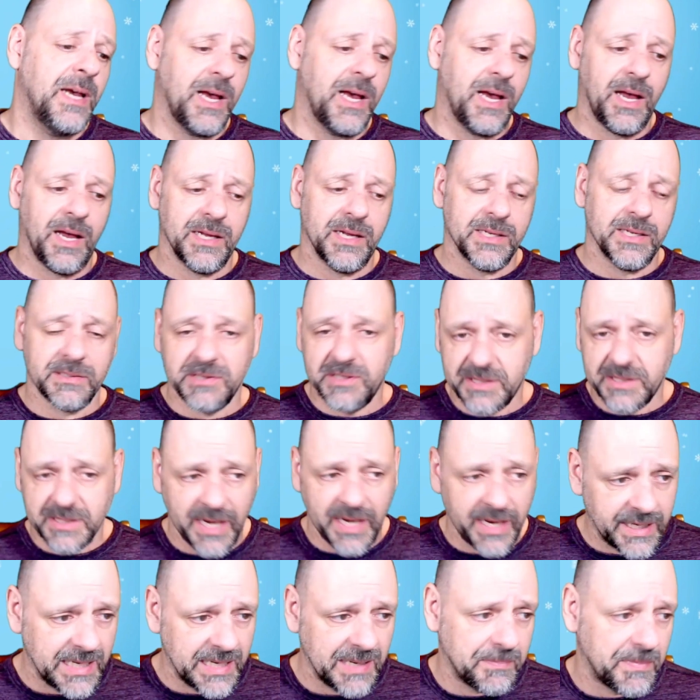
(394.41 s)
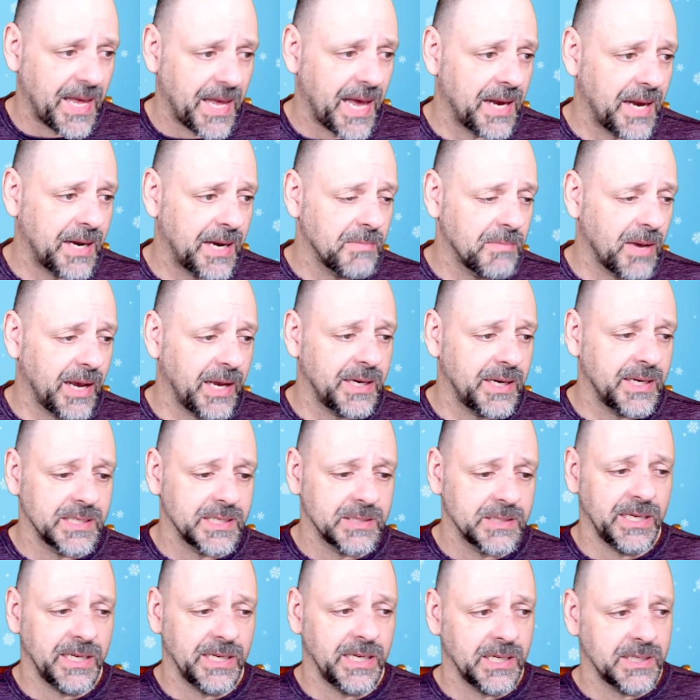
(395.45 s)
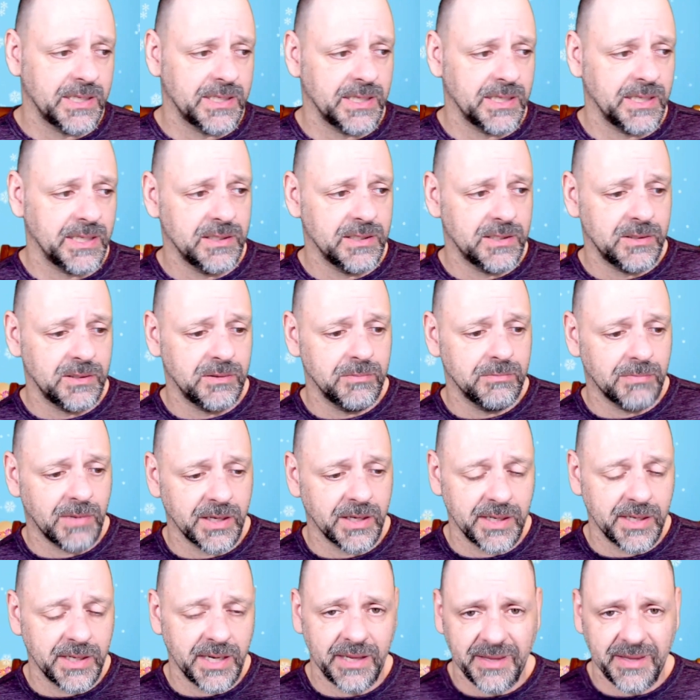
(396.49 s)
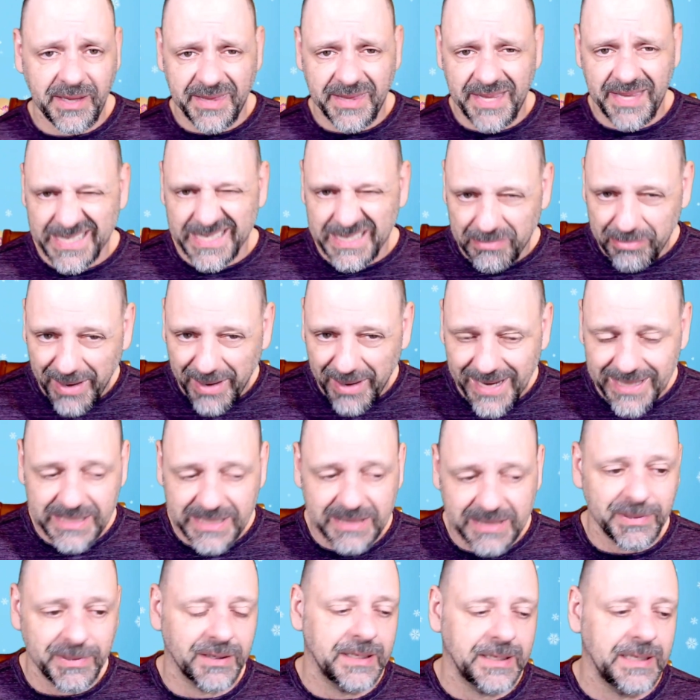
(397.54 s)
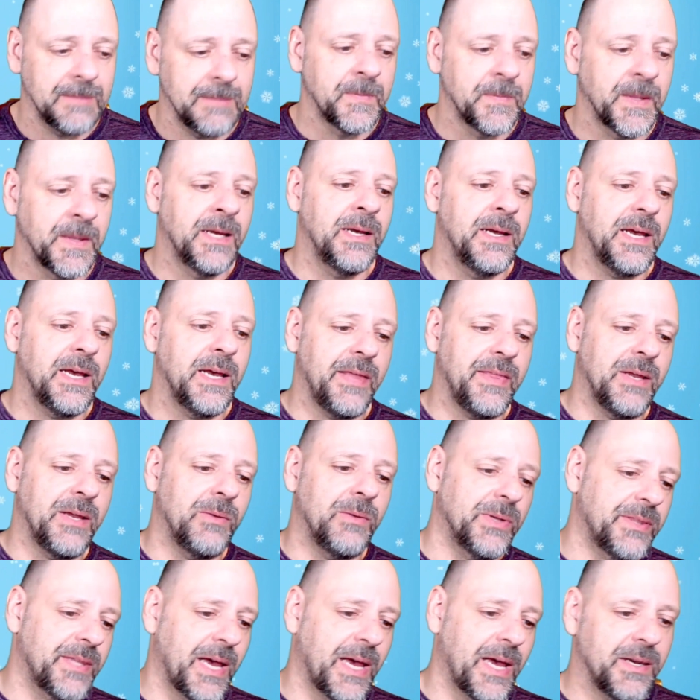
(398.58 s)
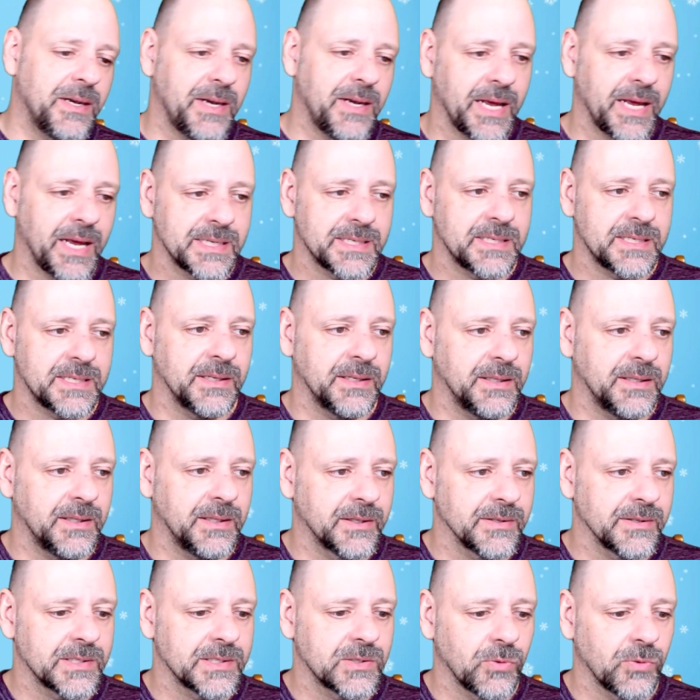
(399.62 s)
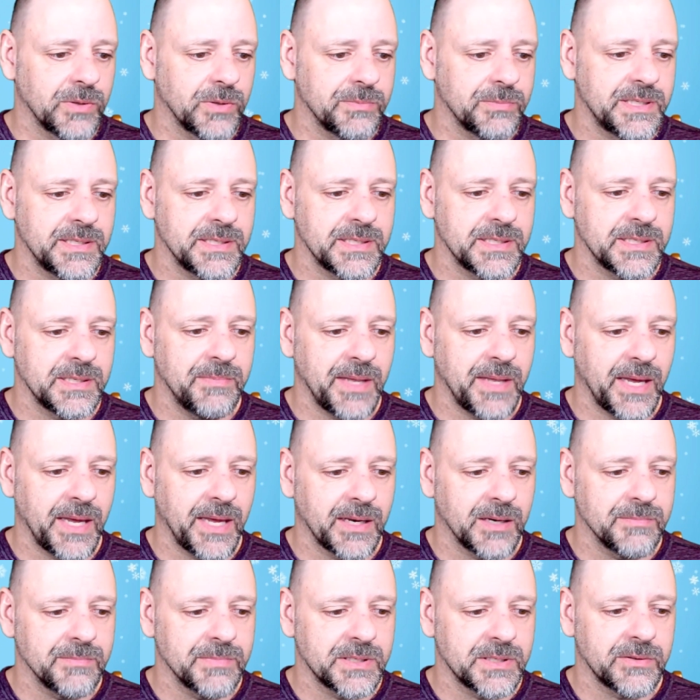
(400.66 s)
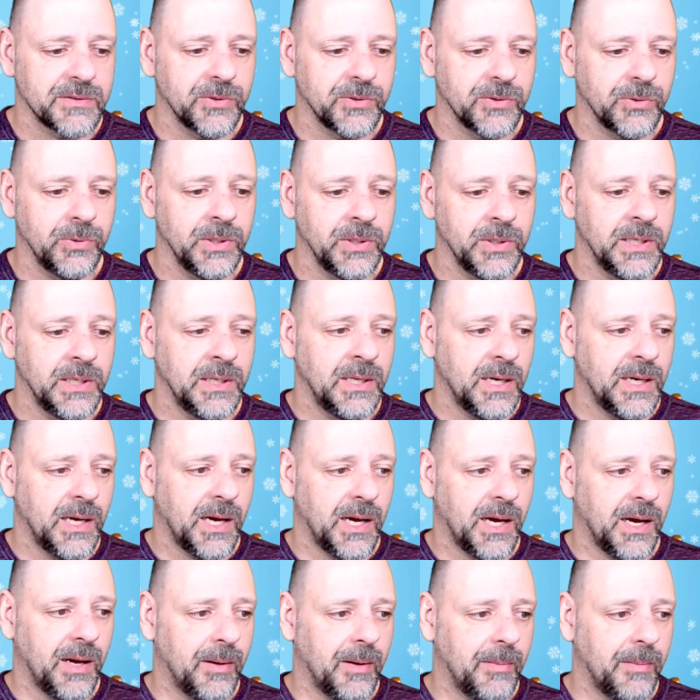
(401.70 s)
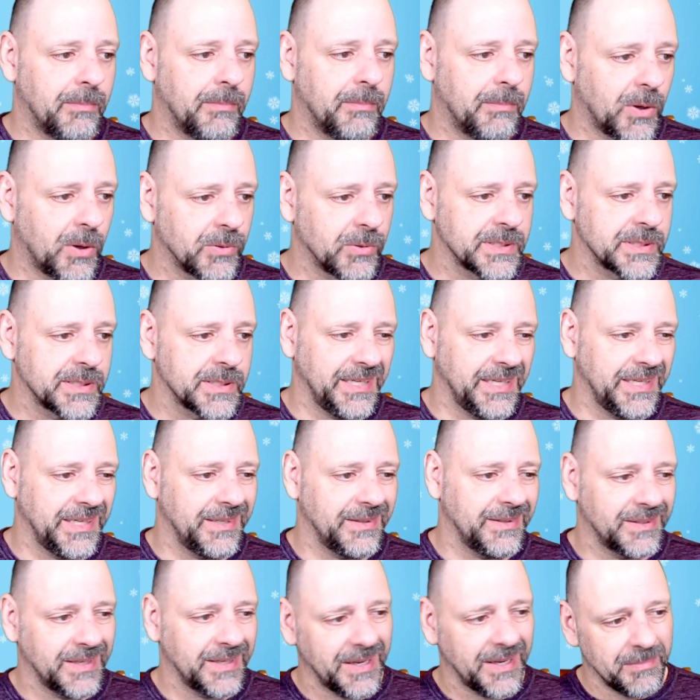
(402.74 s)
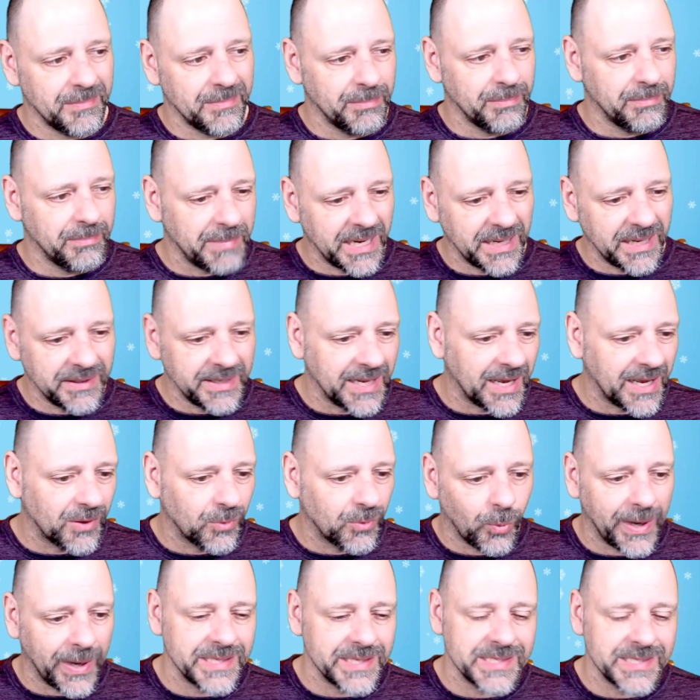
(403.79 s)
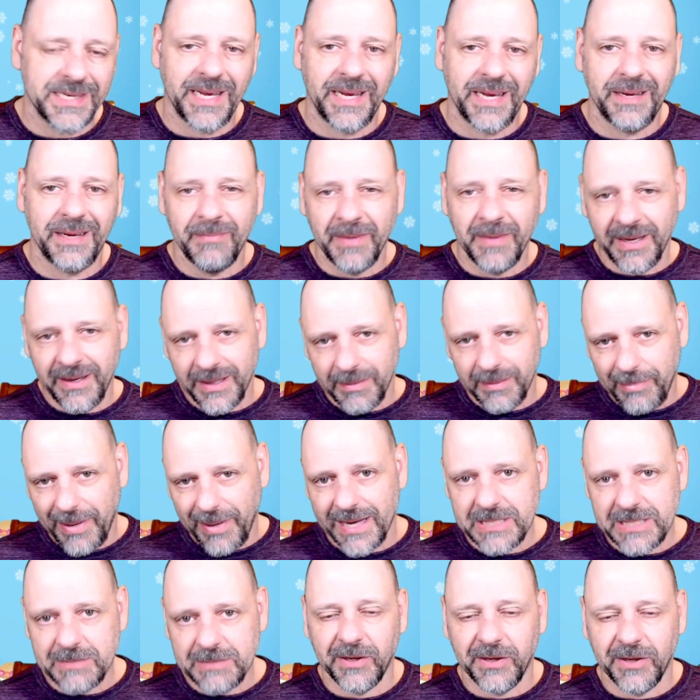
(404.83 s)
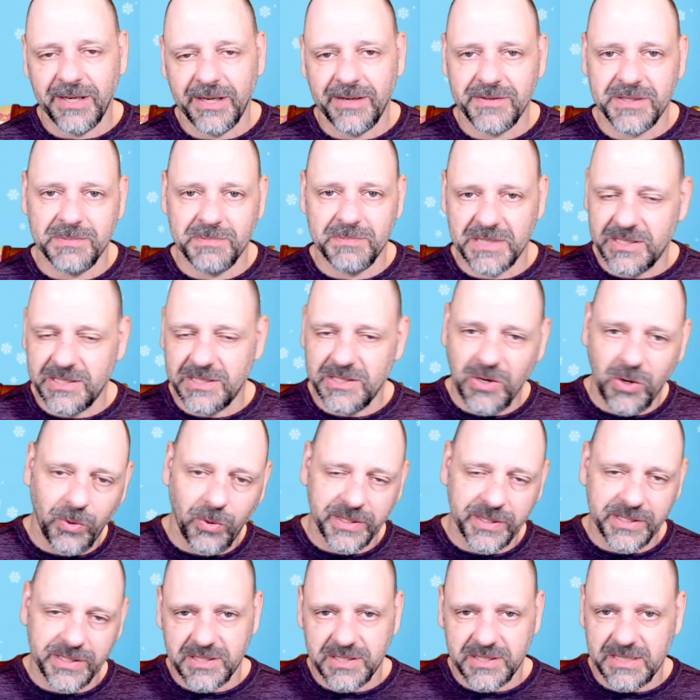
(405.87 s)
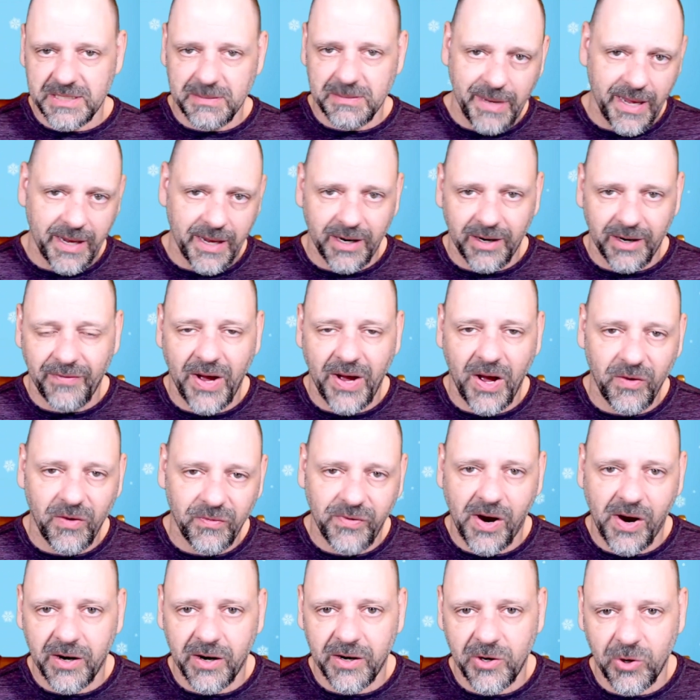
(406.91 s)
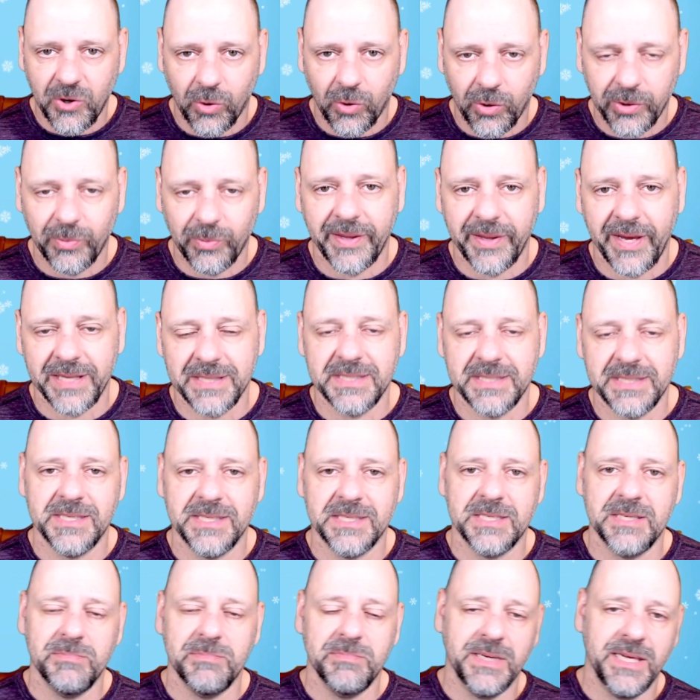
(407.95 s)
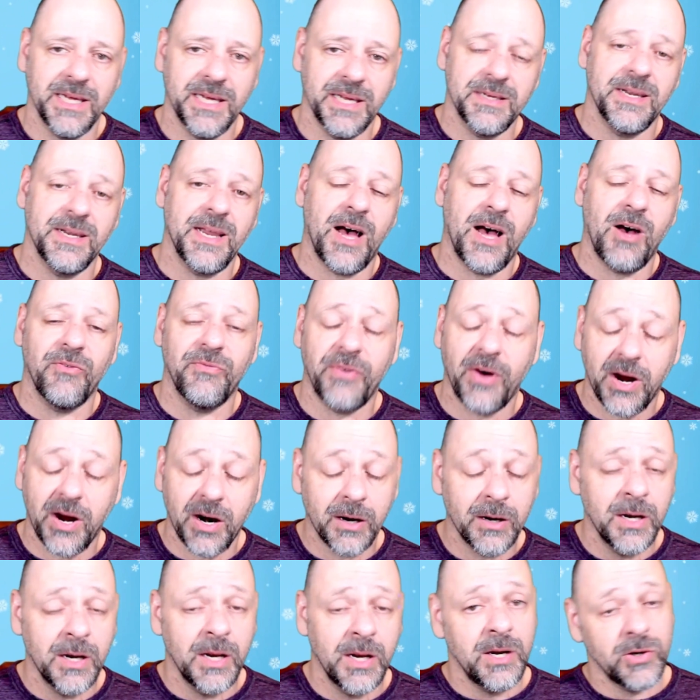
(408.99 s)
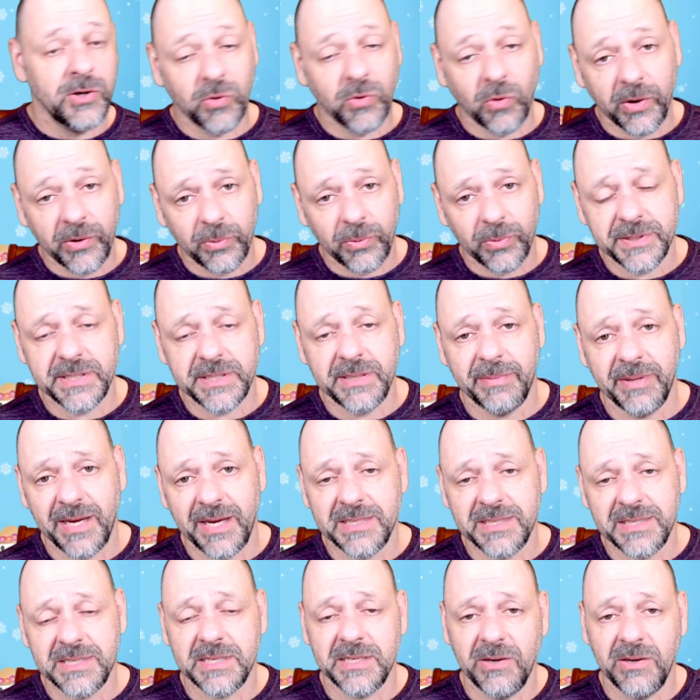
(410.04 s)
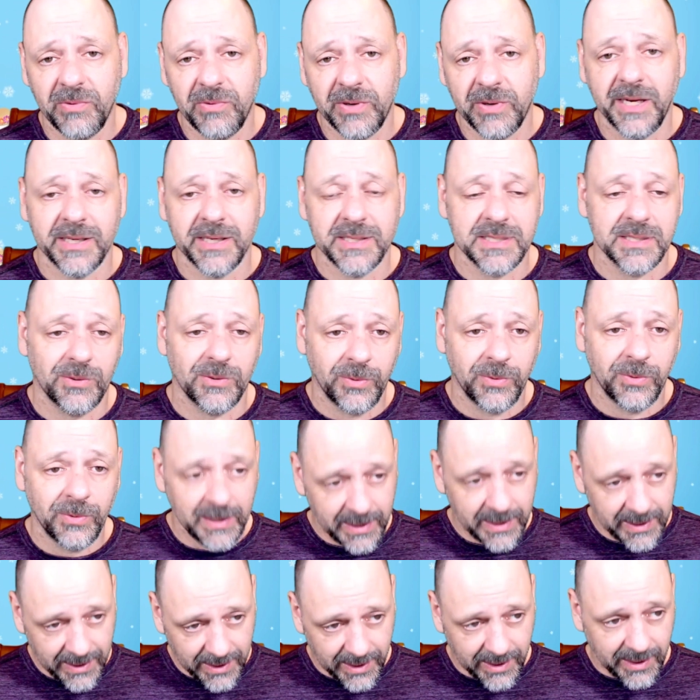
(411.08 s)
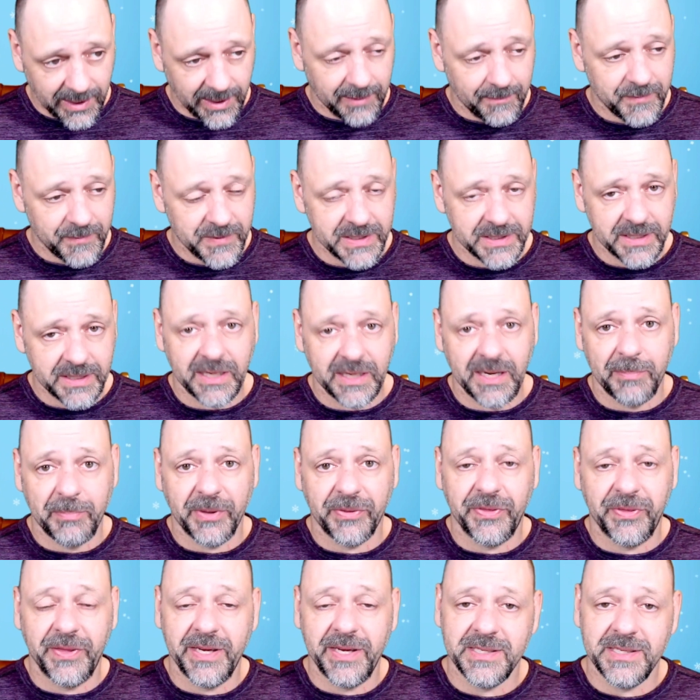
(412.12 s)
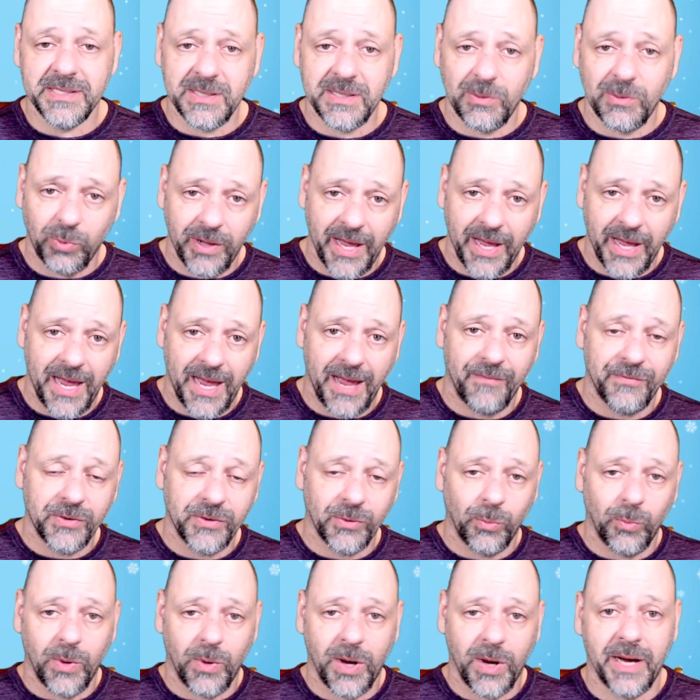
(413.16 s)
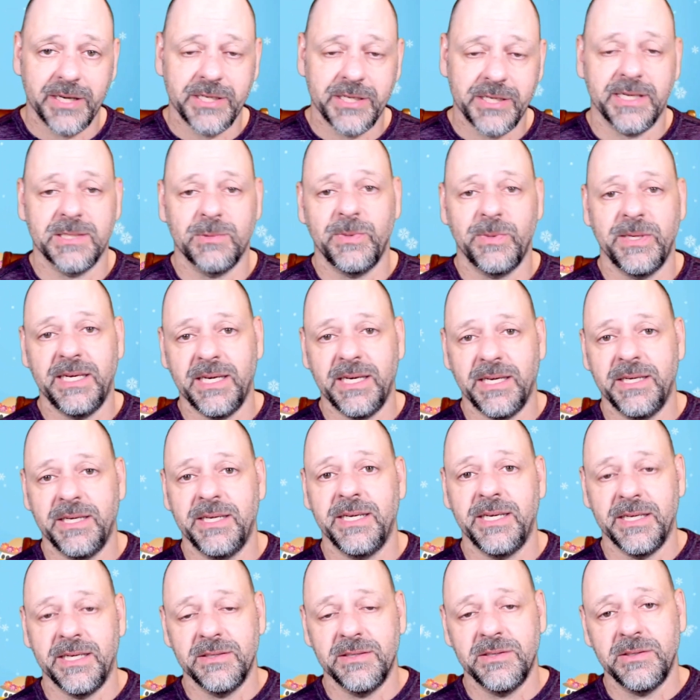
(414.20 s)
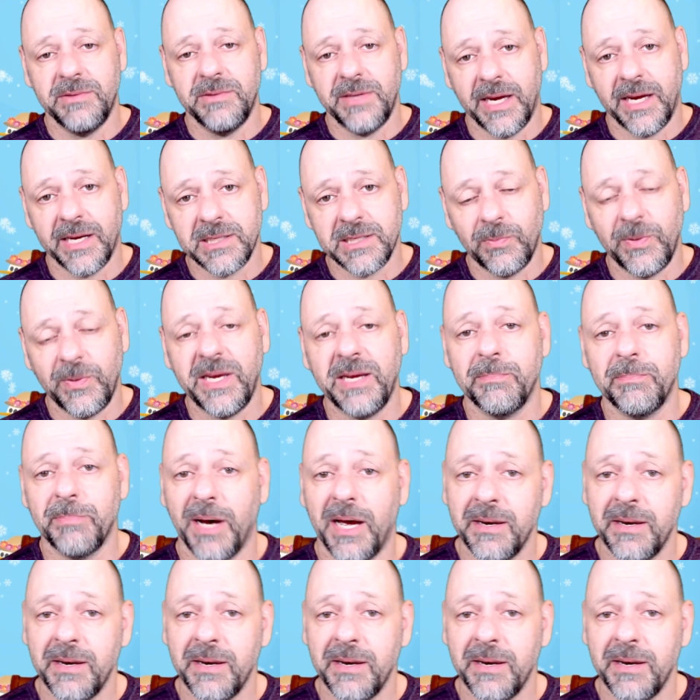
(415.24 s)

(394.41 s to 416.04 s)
So just kind of keep that in mind as we get into Monday, that's a possibility. And then with that next little storm system that comes through, mainly on Wednesday, possibility of some snow, and it's just a matter of how far north will that system get and how far north will some of that snow get. So just a couple things that we'll have to watch as we get into next week.